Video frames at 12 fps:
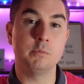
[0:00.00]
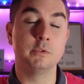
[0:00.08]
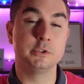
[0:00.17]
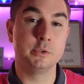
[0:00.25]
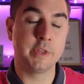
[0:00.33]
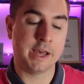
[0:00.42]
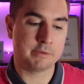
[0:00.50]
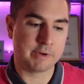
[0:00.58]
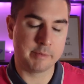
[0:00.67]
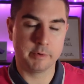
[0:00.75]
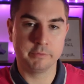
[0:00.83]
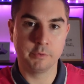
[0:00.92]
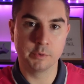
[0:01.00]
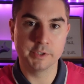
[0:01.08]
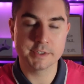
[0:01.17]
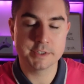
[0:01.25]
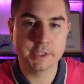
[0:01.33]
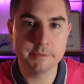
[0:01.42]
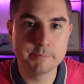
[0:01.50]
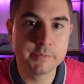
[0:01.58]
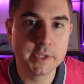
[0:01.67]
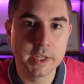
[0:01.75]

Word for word: we'll do that right before listing,